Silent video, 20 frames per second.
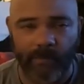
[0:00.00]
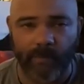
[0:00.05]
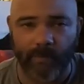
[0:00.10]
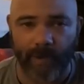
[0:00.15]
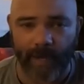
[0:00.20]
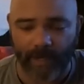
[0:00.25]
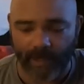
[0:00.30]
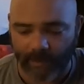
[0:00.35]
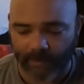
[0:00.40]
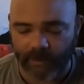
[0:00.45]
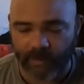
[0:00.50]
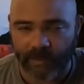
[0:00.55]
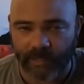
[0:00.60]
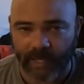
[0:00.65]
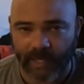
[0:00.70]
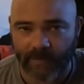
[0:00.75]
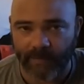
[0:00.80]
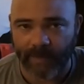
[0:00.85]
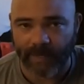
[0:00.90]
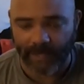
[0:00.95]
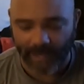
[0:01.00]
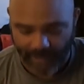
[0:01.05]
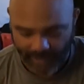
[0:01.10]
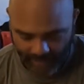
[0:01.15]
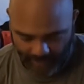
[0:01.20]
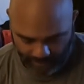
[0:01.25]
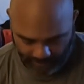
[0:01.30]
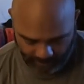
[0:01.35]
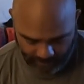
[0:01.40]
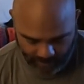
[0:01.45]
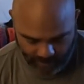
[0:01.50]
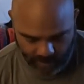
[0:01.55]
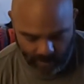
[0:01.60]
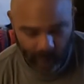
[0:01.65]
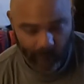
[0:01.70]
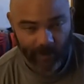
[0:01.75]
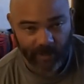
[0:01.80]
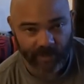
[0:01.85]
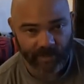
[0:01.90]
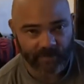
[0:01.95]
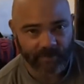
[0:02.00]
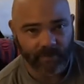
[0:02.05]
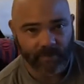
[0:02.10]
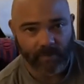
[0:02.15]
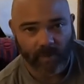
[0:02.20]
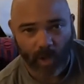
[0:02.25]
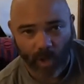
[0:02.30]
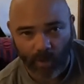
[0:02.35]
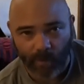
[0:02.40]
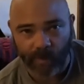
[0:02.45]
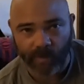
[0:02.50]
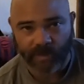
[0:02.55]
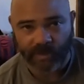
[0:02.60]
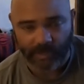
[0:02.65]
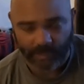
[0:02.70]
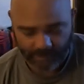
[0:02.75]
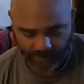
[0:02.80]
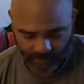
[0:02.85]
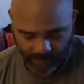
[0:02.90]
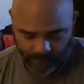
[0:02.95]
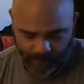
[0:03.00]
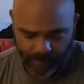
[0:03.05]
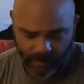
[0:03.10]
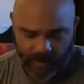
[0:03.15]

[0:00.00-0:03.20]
right on the side of my kayak. Weighs almost nothing.